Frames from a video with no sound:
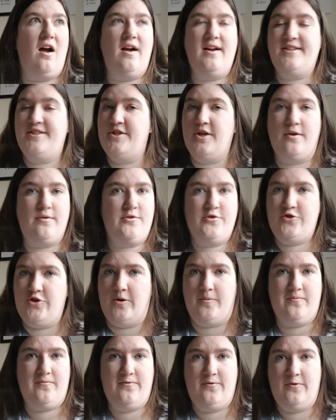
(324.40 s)
I don't
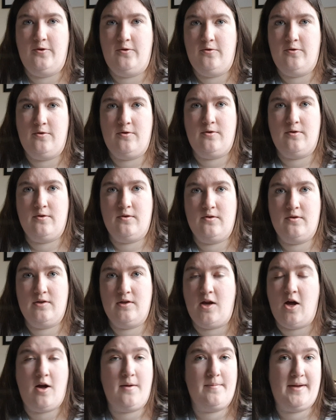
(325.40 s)
shop for
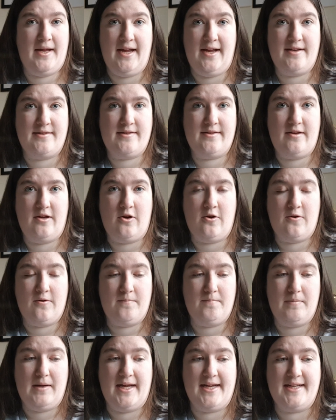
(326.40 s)
LARP kits
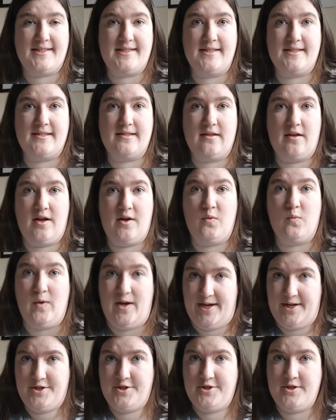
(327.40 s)
on places like
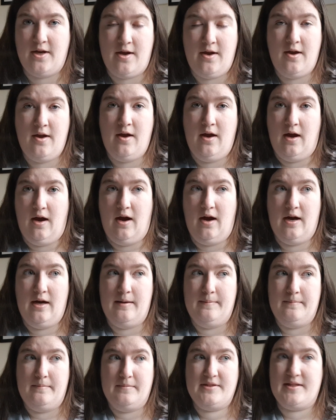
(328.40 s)
Wish.
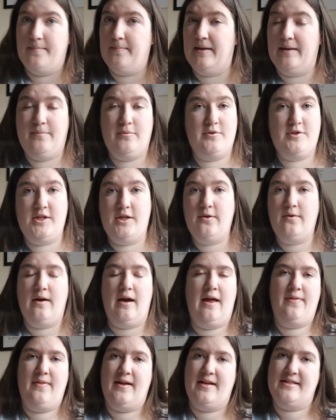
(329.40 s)
Some people do,
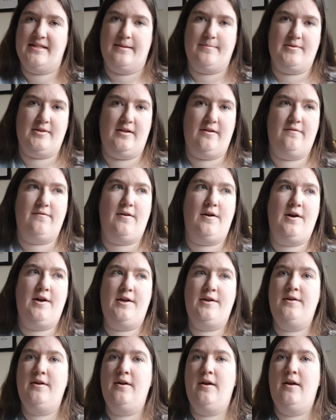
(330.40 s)
and that's absolutely
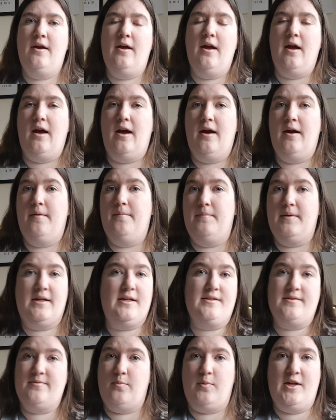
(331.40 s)
fine,
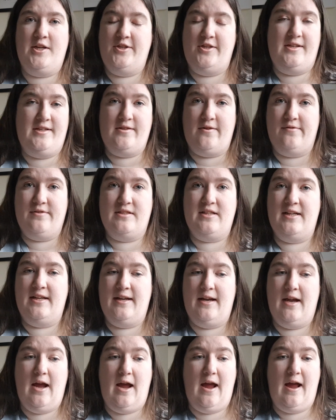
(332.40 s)
because Wish is
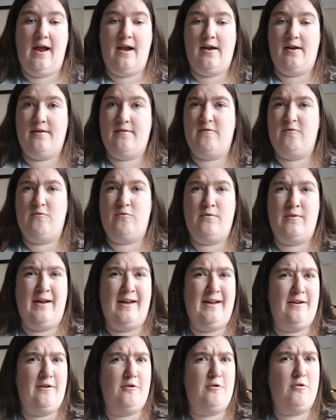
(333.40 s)
obviously
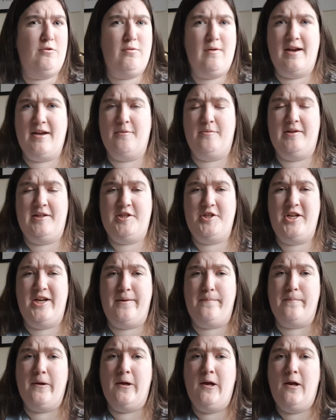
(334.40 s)
incredibly
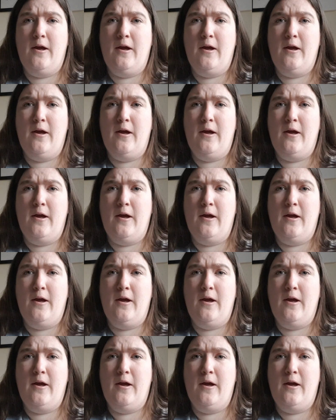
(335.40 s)
cheap.